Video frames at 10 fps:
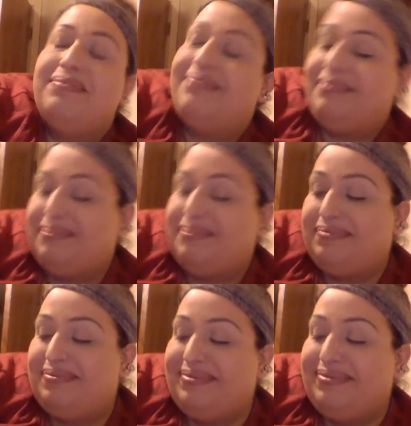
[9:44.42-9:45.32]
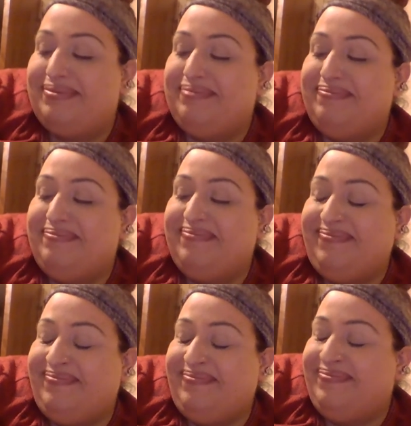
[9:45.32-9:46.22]

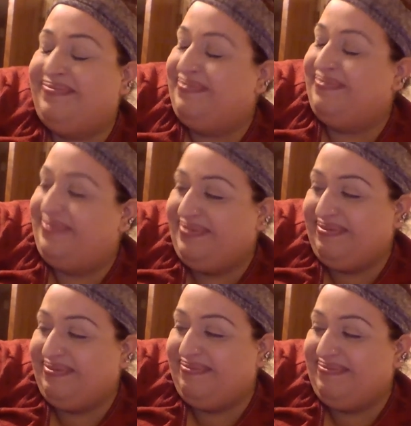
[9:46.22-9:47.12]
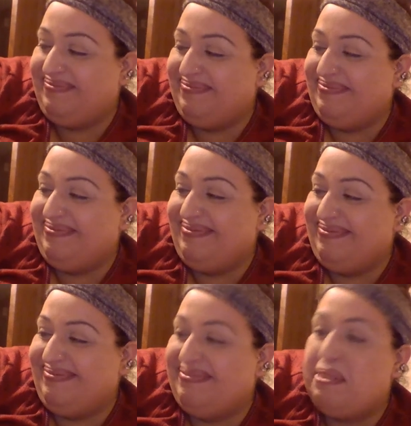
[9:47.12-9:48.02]

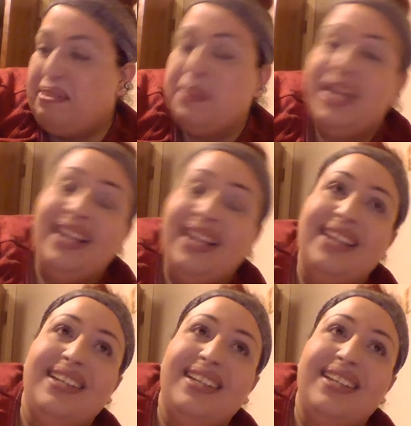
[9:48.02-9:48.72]
(silence)